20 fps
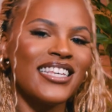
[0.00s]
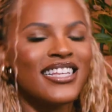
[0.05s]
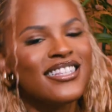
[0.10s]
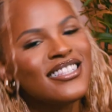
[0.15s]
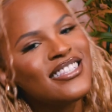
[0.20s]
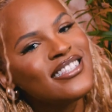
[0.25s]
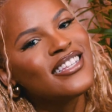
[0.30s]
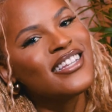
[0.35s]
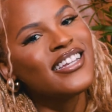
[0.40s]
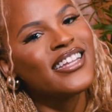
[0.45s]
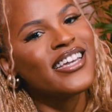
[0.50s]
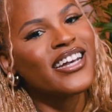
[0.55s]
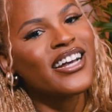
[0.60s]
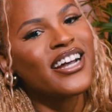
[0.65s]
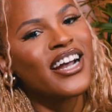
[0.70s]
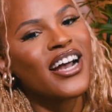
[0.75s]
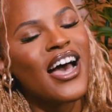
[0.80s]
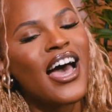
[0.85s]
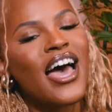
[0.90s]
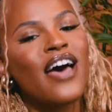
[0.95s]
it's
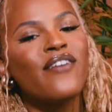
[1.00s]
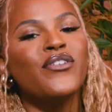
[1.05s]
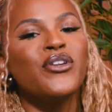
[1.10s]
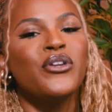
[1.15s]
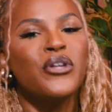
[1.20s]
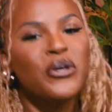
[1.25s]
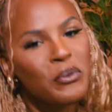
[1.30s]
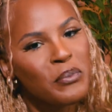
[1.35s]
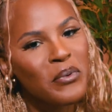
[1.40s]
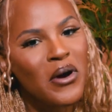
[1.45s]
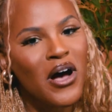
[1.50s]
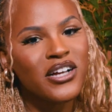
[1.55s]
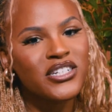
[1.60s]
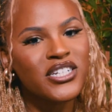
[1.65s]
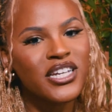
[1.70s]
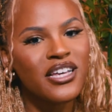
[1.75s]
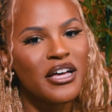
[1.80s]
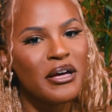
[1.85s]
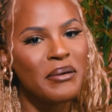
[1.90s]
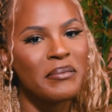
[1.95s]
Teenear. I have a new
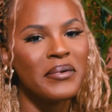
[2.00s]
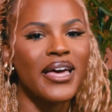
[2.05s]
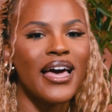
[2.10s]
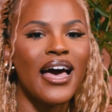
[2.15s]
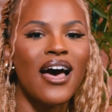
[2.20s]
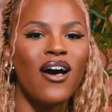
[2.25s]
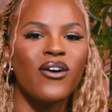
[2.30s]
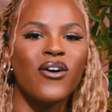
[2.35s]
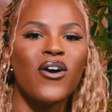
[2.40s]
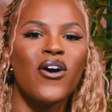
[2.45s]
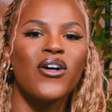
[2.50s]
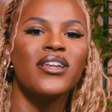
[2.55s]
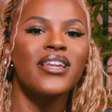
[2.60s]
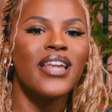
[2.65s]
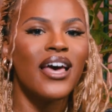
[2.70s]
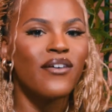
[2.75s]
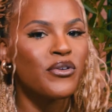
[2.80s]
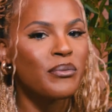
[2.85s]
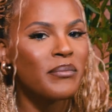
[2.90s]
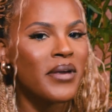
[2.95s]
project coming out called
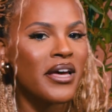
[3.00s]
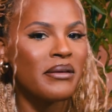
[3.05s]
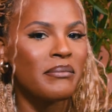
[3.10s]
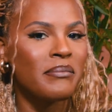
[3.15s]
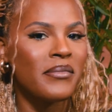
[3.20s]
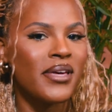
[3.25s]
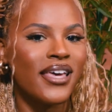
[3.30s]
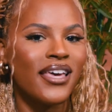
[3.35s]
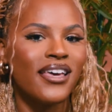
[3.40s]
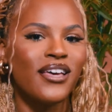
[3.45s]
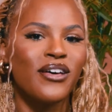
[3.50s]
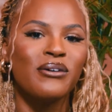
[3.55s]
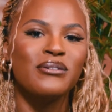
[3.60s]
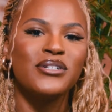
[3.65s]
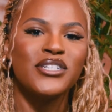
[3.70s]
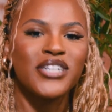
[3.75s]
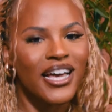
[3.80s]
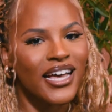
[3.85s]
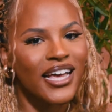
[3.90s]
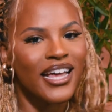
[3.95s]
Never Met a Me. Go
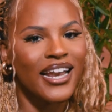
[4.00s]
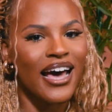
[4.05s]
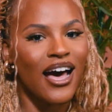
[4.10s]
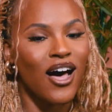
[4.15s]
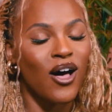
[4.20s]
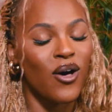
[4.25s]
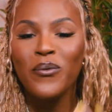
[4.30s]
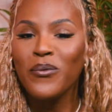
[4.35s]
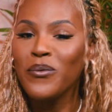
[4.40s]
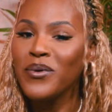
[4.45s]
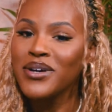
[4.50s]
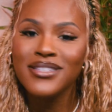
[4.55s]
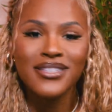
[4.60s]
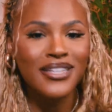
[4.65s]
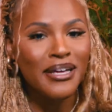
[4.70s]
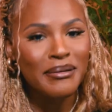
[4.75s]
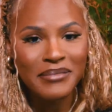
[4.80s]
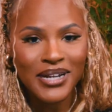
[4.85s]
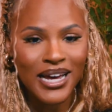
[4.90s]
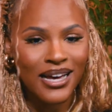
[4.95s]
check it out. What's
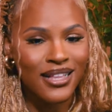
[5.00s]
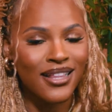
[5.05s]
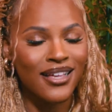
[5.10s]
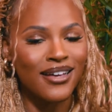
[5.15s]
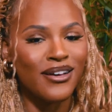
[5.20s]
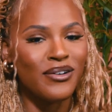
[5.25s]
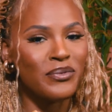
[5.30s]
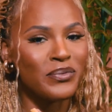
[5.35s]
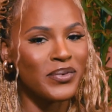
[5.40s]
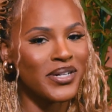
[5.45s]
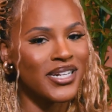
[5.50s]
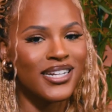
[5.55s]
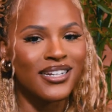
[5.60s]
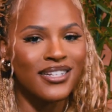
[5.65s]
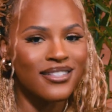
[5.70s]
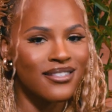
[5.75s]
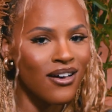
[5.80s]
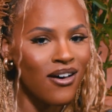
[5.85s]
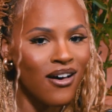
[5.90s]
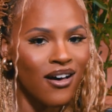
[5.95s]
up, Nyla? We need to
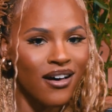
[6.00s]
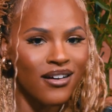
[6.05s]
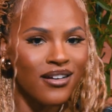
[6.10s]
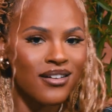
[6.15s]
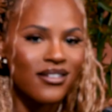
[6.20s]
talk.